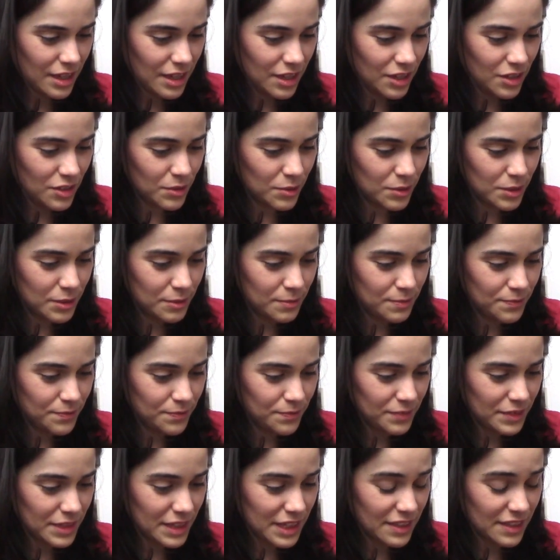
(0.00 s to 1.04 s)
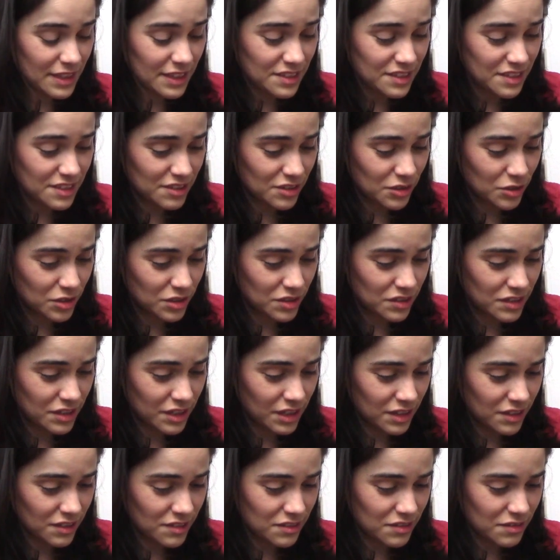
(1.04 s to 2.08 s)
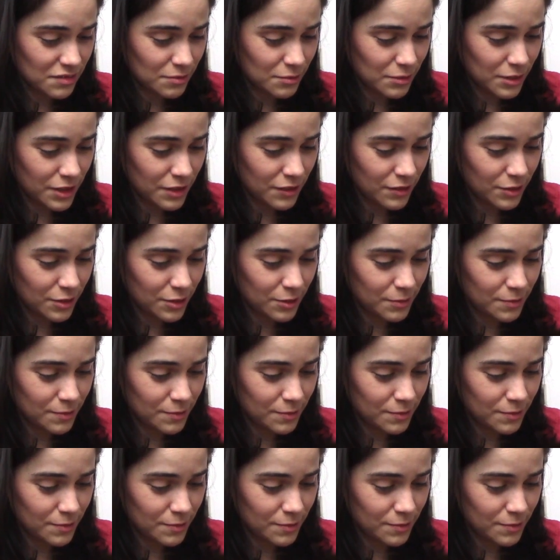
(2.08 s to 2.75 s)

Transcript: You know what? That's as good as it gets. Whatever.